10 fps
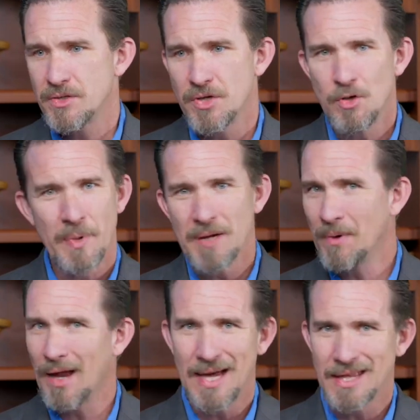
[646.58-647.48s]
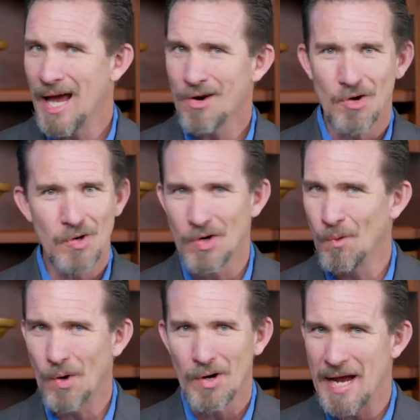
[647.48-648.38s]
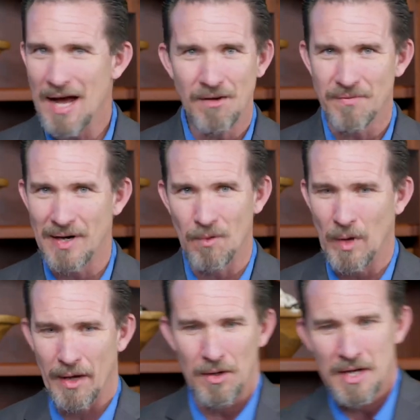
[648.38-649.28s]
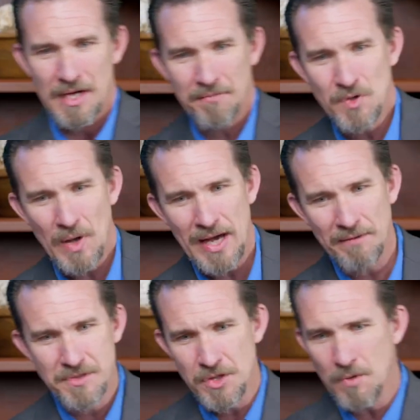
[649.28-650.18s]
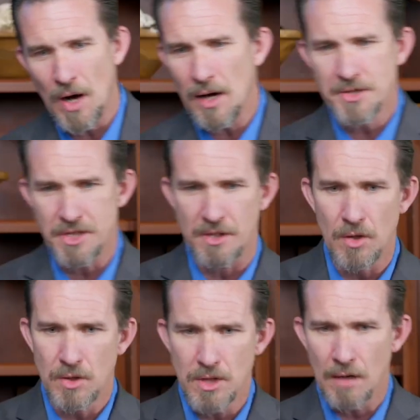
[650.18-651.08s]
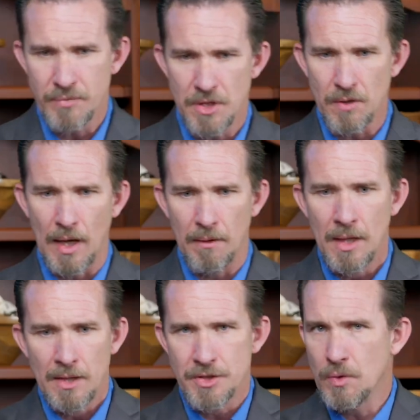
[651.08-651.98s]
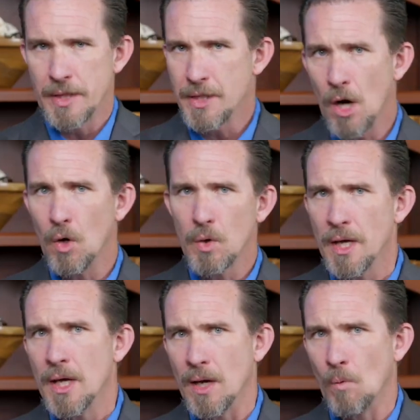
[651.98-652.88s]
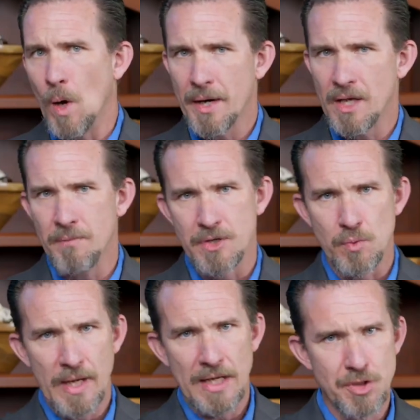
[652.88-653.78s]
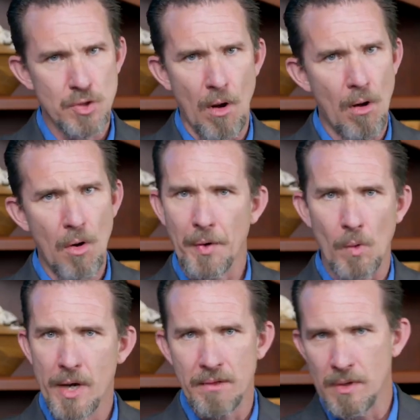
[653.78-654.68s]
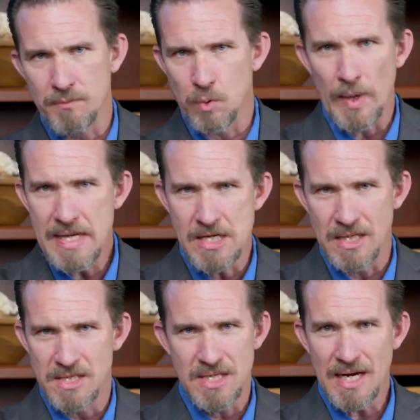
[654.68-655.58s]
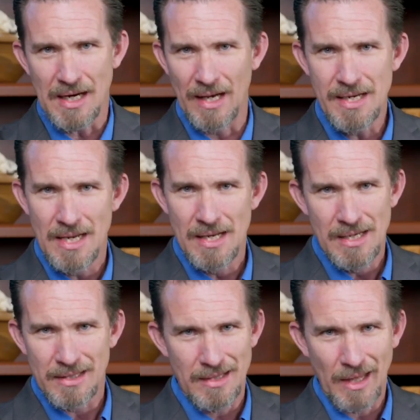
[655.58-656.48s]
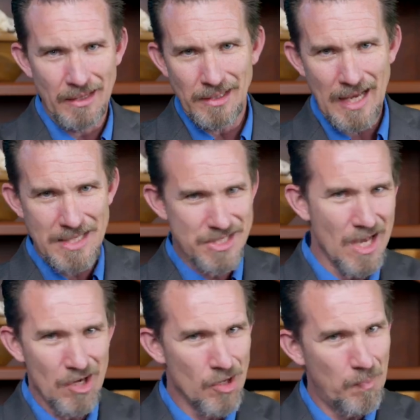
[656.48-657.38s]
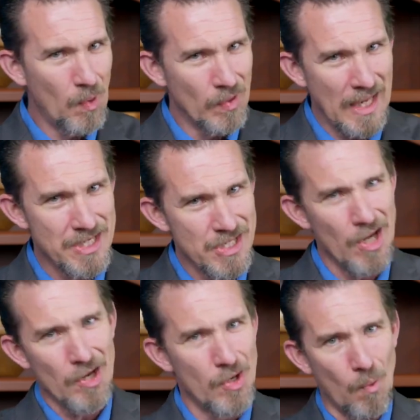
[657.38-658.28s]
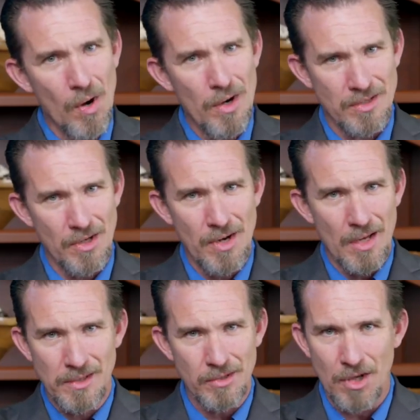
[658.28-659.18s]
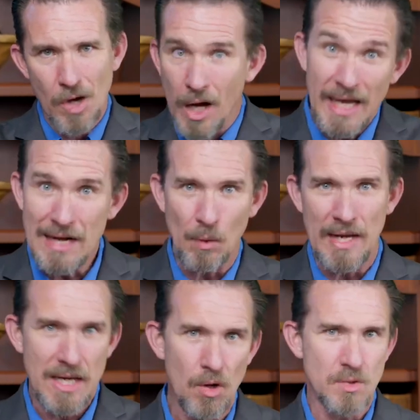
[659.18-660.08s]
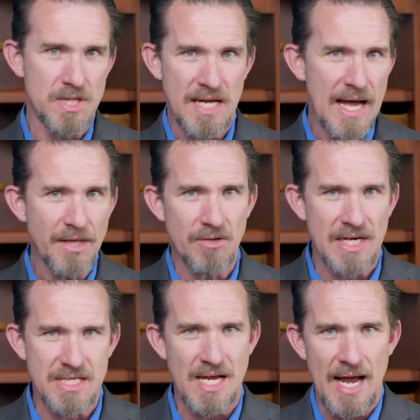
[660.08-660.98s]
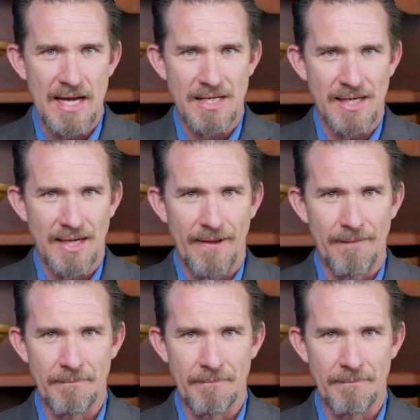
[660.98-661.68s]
Two people like that aren't going to work out very well. If you have two oxen hooked up to a yoke and one of them is really strong and one of them is weak and sickly, that's not going to pull. That's not going to work. They're unequally yoked together is the idea.